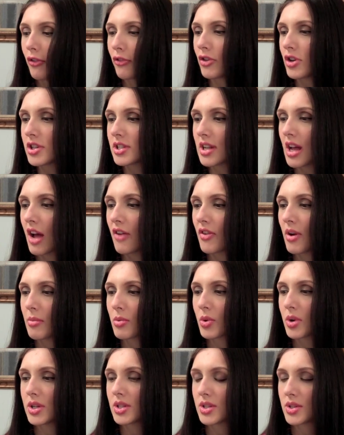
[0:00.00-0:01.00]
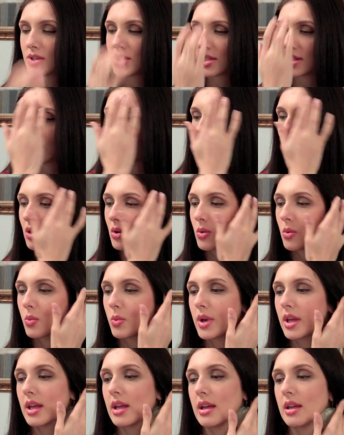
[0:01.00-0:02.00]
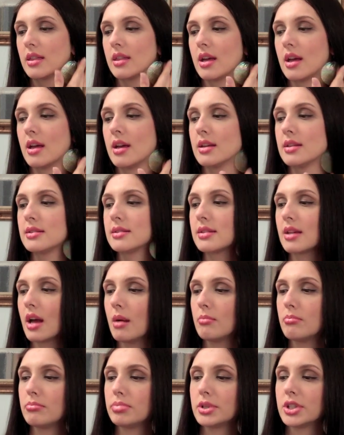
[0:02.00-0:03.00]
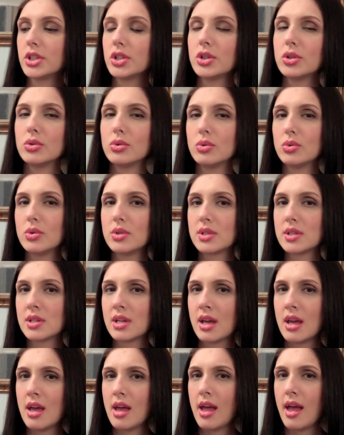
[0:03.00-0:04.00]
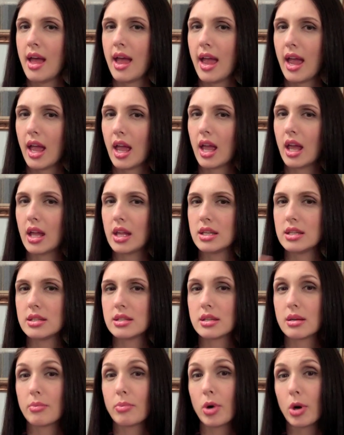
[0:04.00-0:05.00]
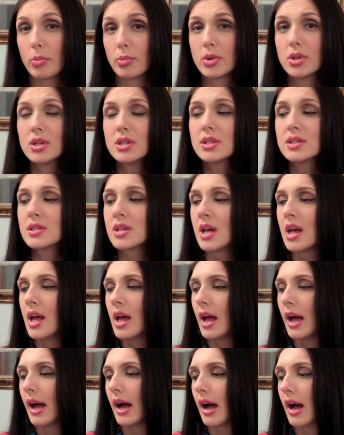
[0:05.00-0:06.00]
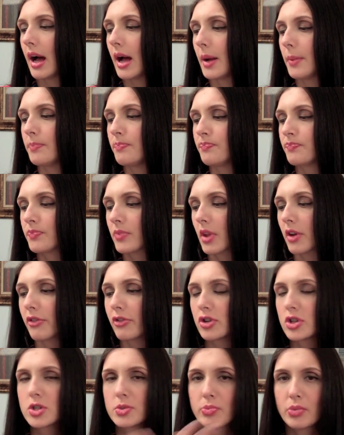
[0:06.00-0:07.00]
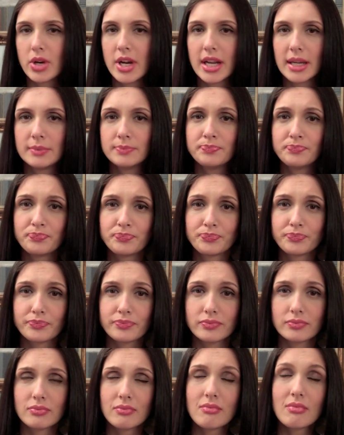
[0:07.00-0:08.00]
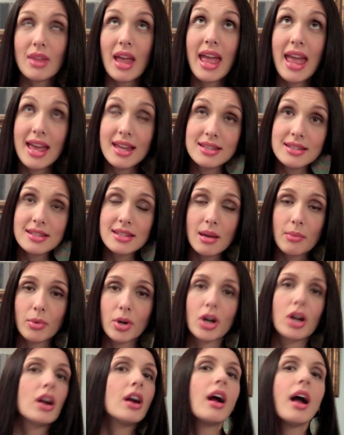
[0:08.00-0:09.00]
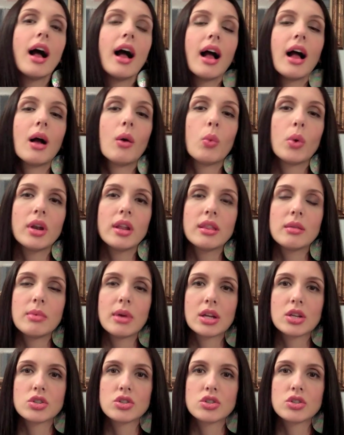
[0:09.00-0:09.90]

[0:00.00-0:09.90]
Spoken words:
first off, I'm going to start with some blues and purples. For spring and summer, one of the big